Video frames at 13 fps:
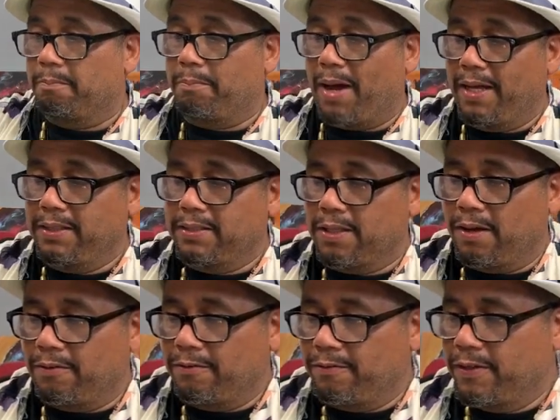
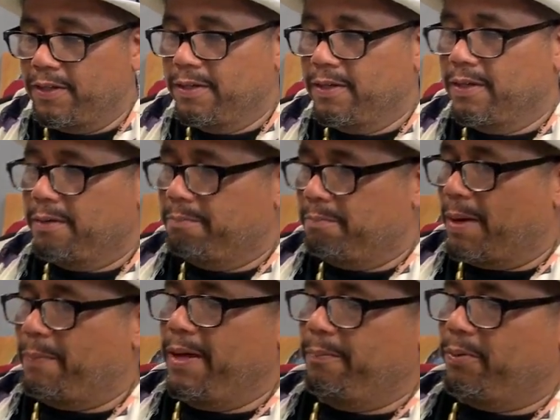myself,
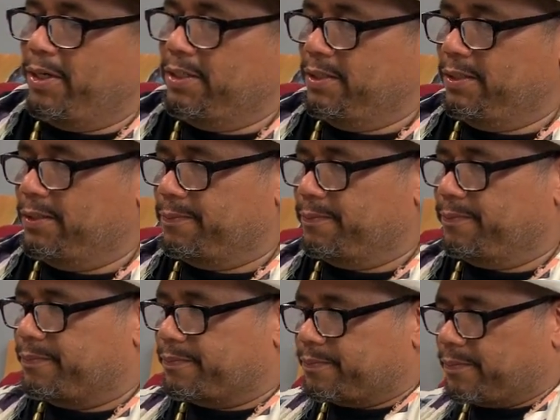my paintbrushes,
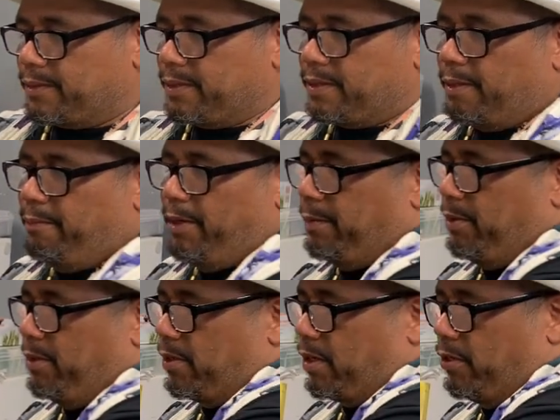bring them
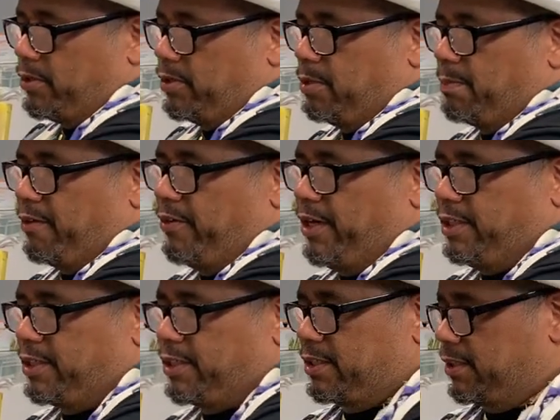a little closer to my
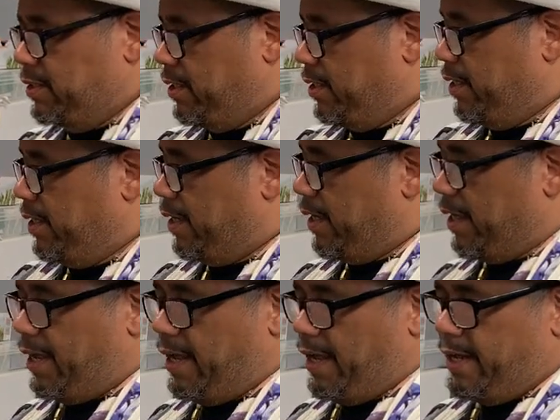reach,
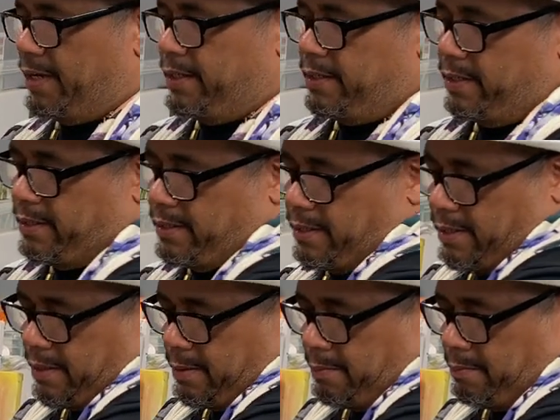and
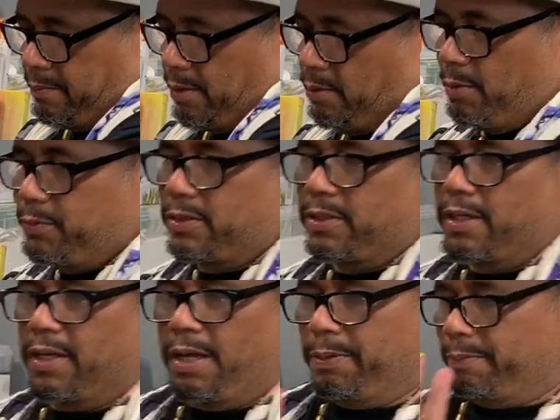put
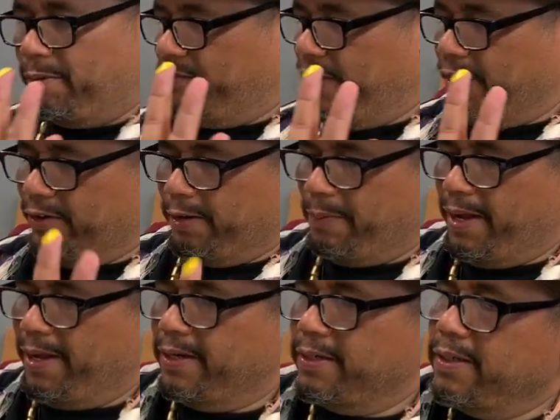my finger in the
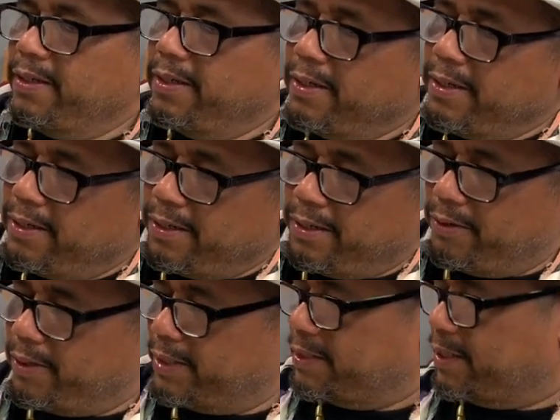paint. You
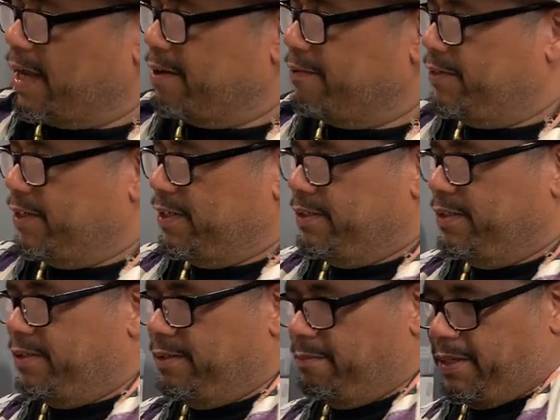know, that's kind of fun,
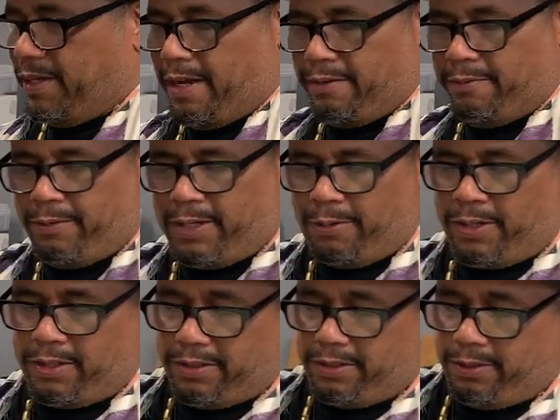but not what I
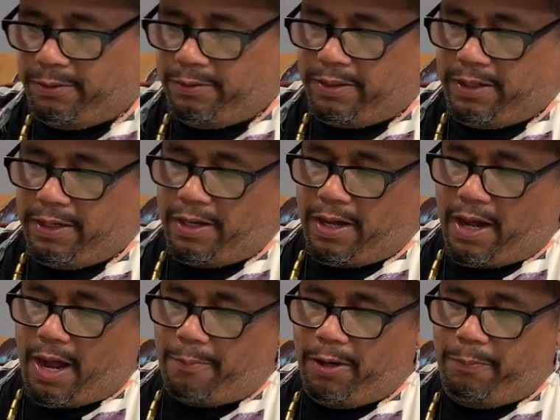wanted to do.
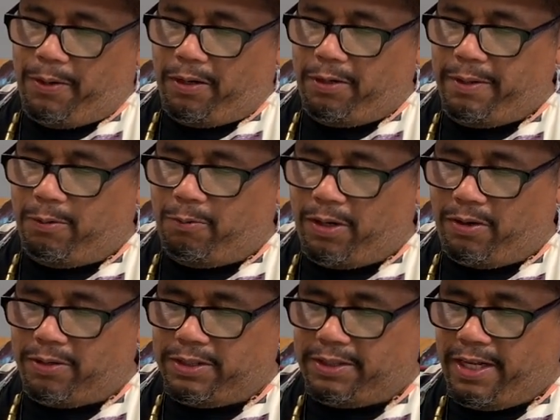I'm going to put a little bit of water
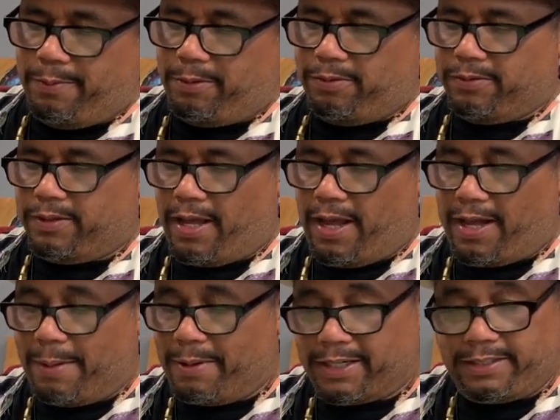on this table,
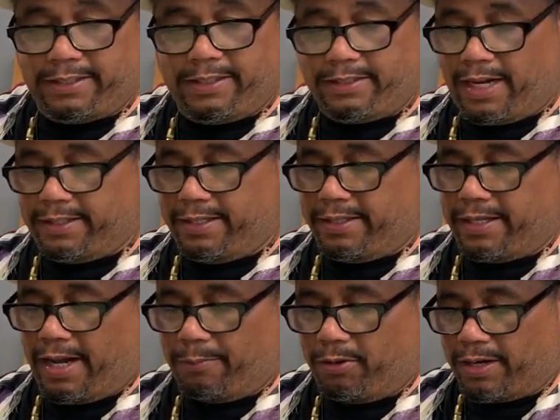and I'm actually, since I did
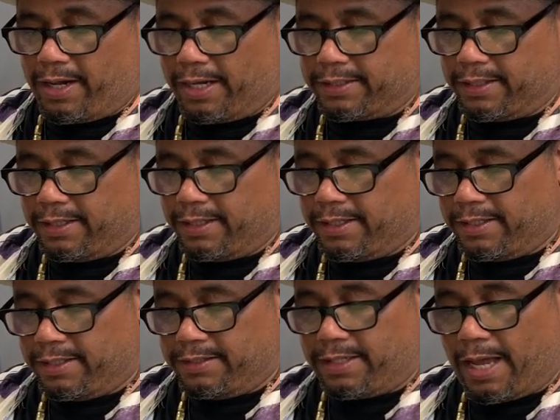that, to
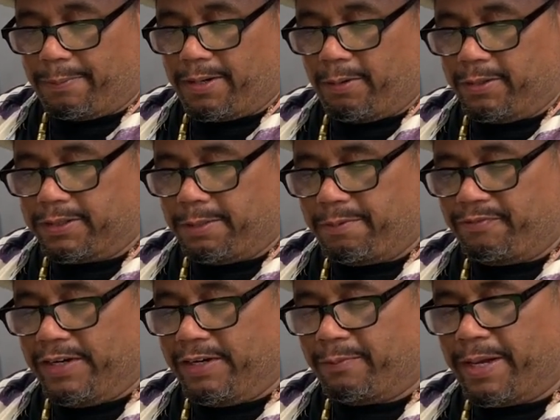tap it up with some
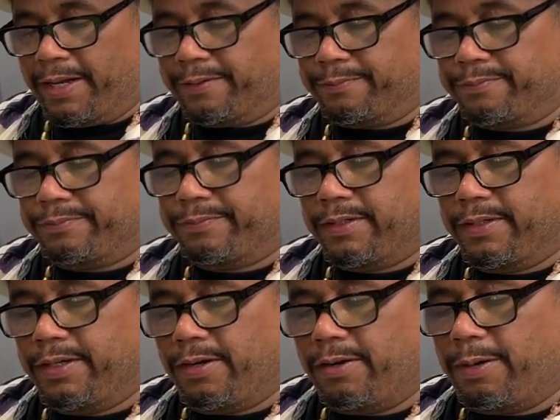finger paint.
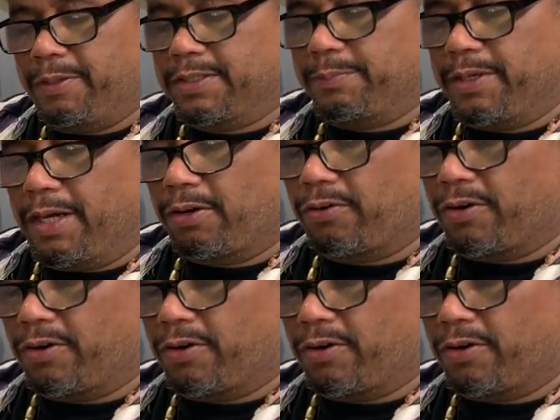You know, I'll put some yellow